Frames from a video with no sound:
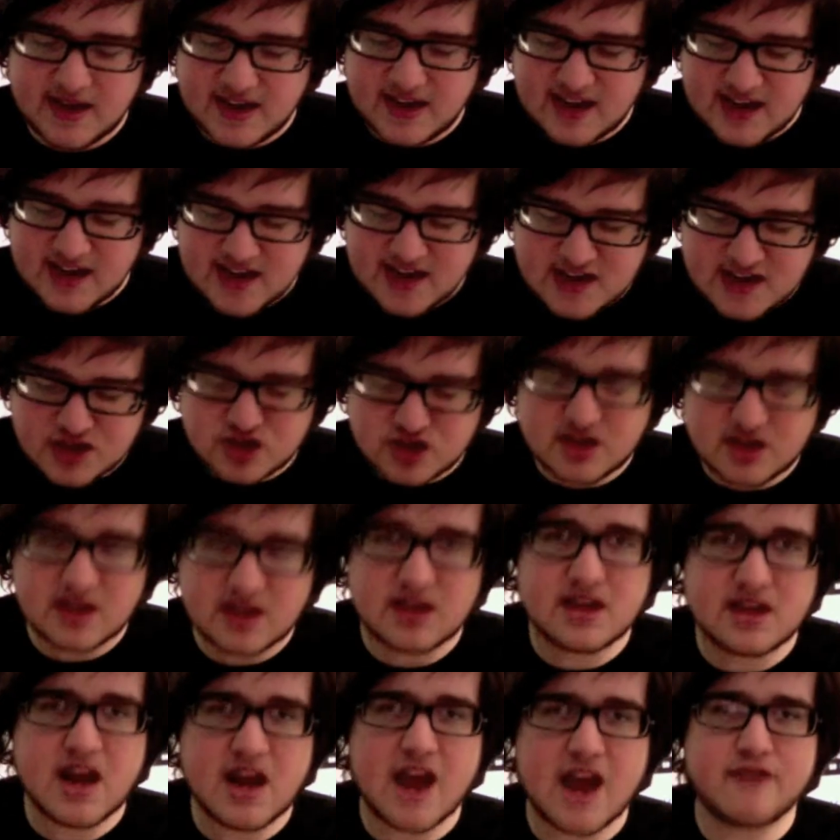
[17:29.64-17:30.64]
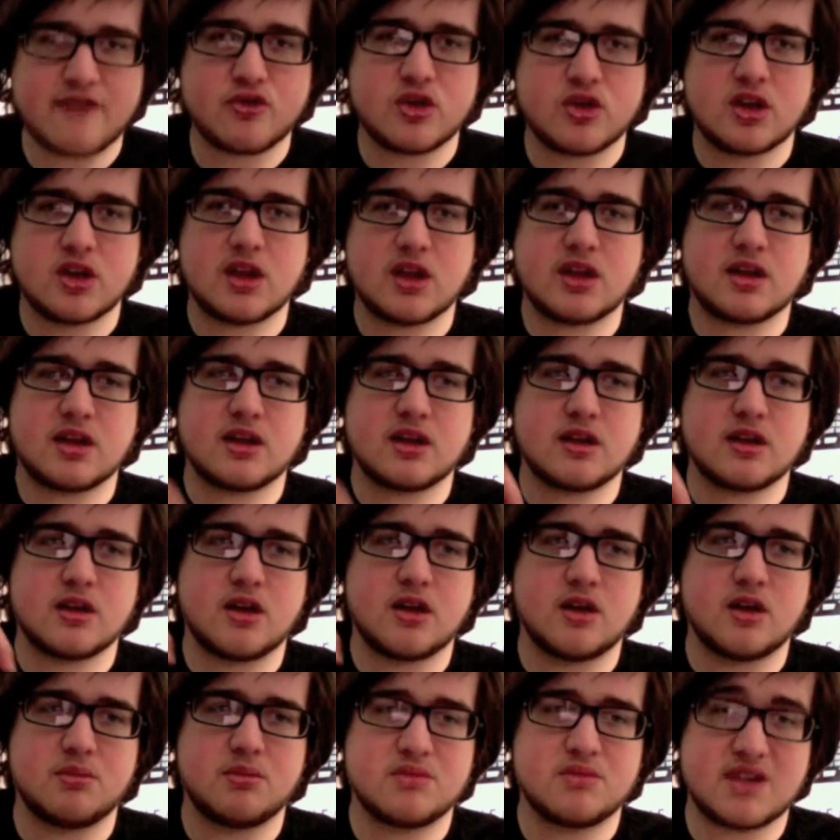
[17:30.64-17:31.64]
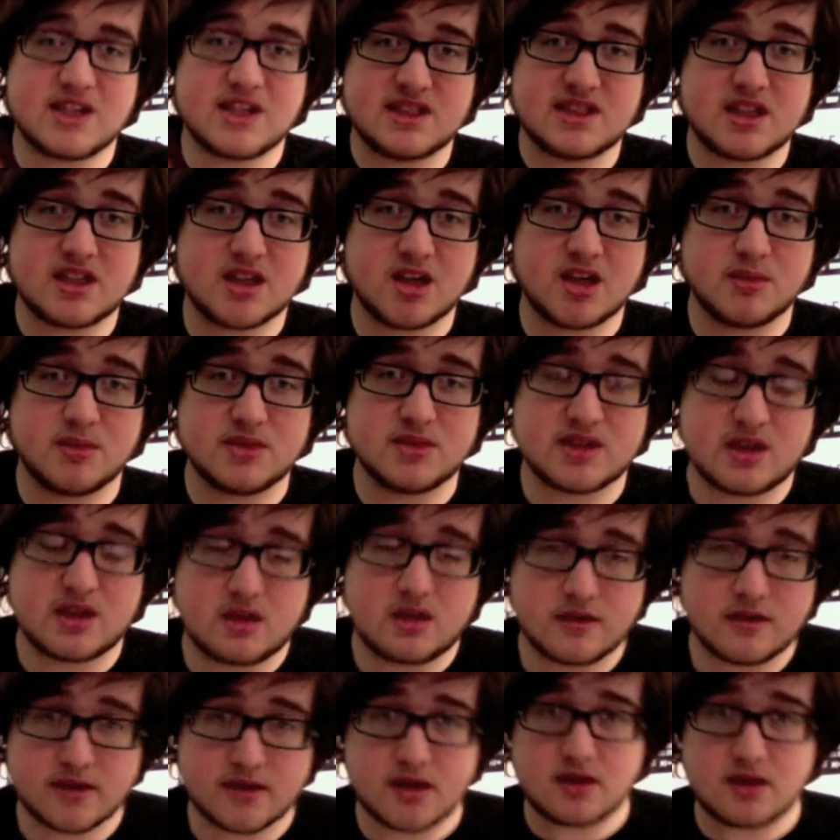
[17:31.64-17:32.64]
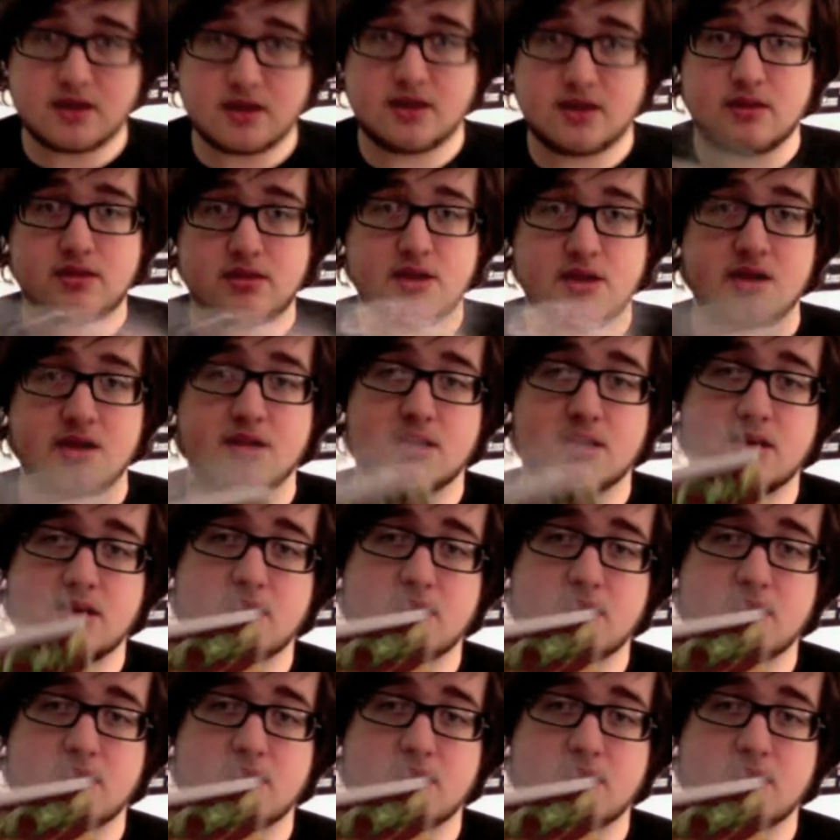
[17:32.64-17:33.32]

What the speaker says: each and every DC Comics that I've got here,